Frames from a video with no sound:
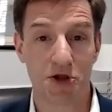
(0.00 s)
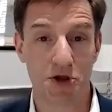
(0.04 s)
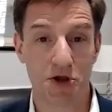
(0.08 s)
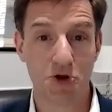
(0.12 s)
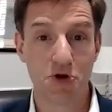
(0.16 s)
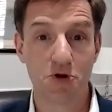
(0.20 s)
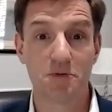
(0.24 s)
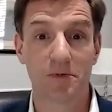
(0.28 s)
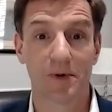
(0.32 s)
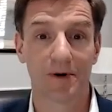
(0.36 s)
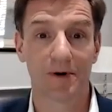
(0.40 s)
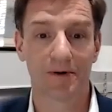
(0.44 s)

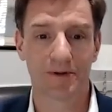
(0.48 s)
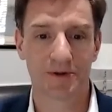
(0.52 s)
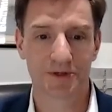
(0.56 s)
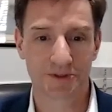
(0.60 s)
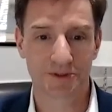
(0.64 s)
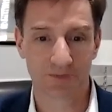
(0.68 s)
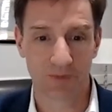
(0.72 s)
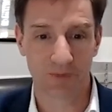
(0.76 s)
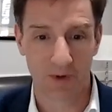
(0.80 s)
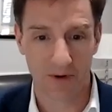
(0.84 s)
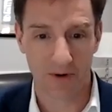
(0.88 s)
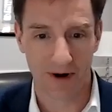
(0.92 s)
Uber
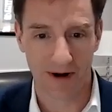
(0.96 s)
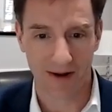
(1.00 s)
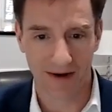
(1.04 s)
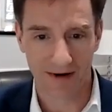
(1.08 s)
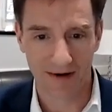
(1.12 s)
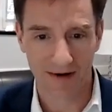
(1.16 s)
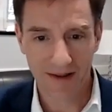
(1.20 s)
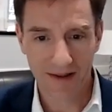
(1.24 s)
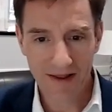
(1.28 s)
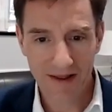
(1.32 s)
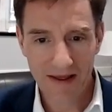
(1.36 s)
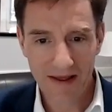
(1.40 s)
this morning,
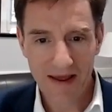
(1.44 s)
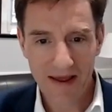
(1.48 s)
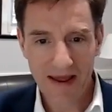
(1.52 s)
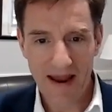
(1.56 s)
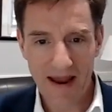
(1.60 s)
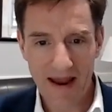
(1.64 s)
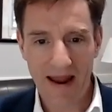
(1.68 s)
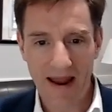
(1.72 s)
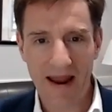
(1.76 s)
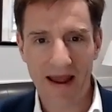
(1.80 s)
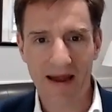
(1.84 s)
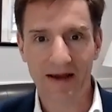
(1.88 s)

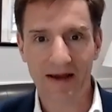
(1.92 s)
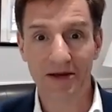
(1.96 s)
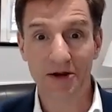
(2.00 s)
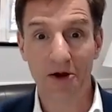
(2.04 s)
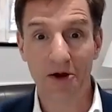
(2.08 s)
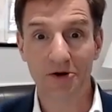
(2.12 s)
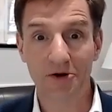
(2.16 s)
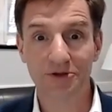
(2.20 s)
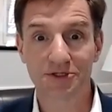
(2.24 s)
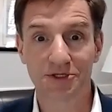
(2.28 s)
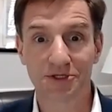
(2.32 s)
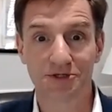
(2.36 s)
and he
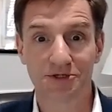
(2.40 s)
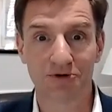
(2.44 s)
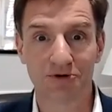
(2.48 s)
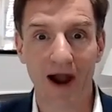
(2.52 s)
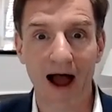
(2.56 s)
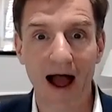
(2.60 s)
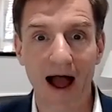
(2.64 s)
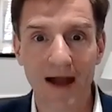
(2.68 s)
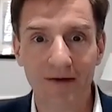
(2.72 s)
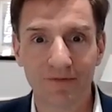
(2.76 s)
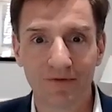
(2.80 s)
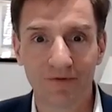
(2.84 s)
noticed the
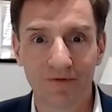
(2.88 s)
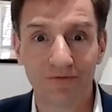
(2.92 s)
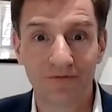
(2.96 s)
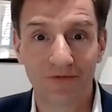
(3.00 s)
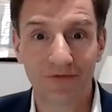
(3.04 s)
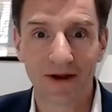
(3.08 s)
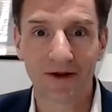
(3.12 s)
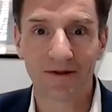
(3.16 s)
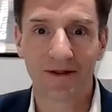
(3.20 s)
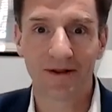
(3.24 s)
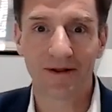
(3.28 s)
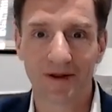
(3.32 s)
driver
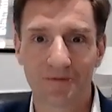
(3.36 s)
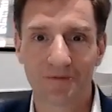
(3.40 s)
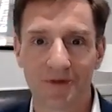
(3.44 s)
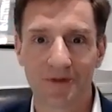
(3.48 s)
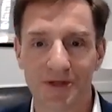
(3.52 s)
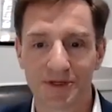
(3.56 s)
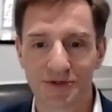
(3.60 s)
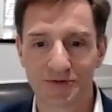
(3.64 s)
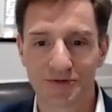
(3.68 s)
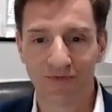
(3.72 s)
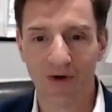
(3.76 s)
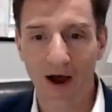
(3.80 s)
fiddling with
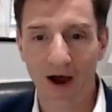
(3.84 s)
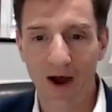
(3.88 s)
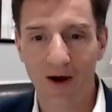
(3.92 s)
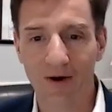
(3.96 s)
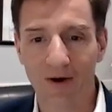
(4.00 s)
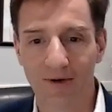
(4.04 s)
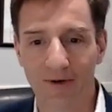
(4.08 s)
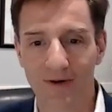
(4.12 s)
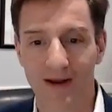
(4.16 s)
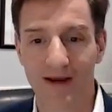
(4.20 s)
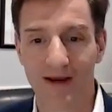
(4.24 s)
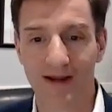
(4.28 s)
his
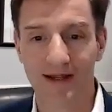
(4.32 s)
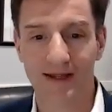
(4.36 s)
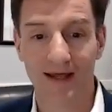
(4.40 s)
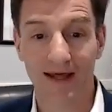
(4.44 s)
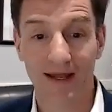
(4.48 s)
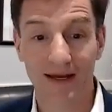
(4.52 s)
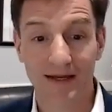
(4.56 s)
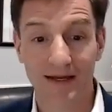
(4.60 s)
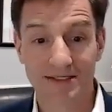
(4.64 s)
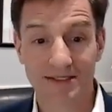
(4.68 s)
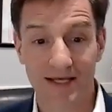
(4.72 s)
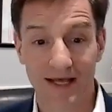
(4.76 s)
phone, and
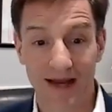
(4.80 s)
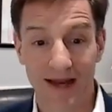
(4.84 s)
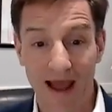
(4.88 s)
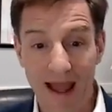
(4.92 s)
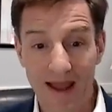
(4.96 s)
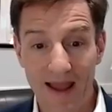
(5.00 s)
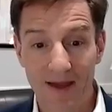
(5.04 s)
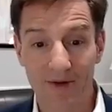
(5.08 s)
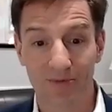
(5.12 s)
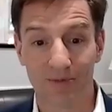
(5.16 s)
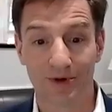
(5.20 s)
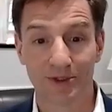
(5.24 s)
he said,
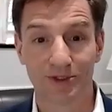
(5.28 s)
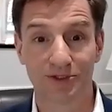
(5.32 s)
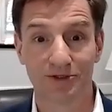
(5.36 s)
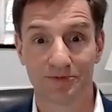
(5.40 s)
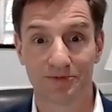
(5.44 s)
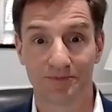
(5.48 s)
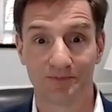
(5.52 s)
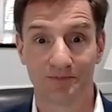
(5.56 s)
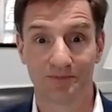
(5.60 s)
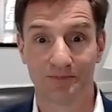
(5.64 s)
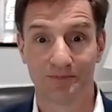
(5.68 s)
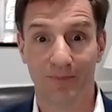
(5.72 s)
"Hey, would you
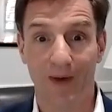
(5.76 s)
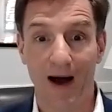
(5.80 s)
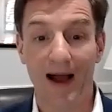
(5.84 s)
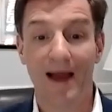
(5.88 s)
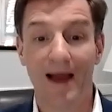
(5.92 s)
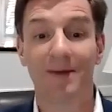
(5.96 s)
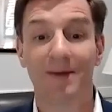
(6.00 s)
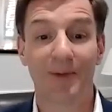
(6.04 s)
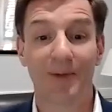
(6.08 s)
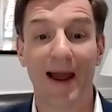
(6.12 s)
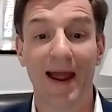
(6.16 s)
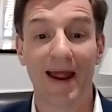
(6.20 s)

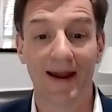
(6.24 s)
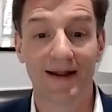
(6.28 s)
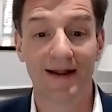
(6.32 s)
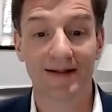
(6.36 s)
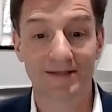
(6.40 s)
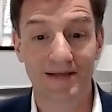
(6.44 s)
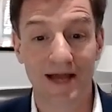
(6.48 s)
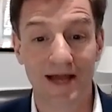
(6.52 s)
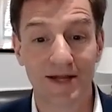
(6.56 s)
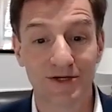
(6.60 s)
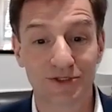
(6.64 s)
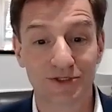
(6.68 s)
mind paying
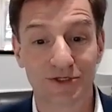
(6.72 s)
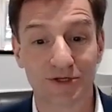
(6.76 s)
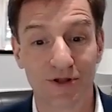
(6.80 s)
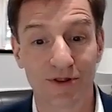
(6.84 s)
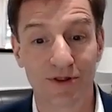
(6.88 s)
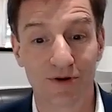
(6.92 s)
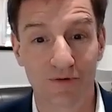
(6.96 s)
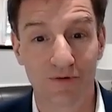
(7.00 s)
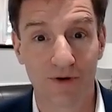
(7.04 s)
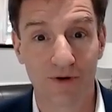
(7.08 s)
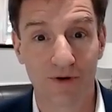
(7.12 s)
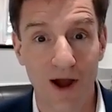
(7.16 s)
attention to
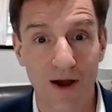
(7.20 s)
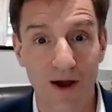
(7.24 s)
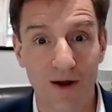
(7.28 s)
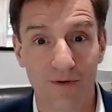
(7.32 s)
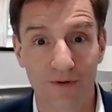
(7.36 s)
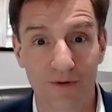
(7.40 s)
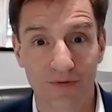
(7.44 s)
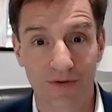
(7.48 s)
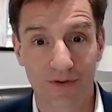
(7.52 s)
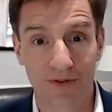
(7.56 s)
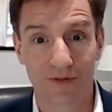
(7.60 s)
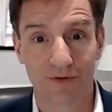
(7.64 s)
the
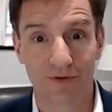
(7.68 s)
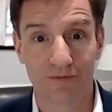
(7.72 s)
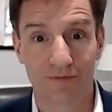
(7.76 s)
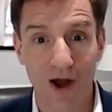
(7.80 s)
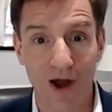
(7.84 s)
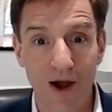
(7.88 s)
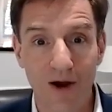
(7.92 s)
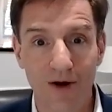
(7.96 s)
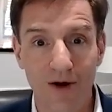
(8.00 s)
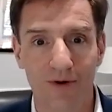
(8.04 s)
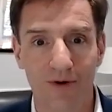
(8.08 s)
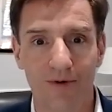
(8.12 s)

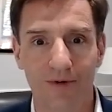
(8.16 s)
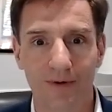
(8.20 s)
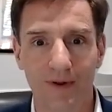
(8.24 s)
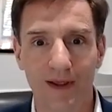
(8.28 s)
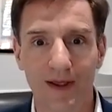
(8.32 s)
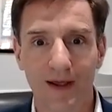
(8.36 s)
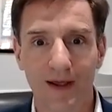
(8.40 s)
road?"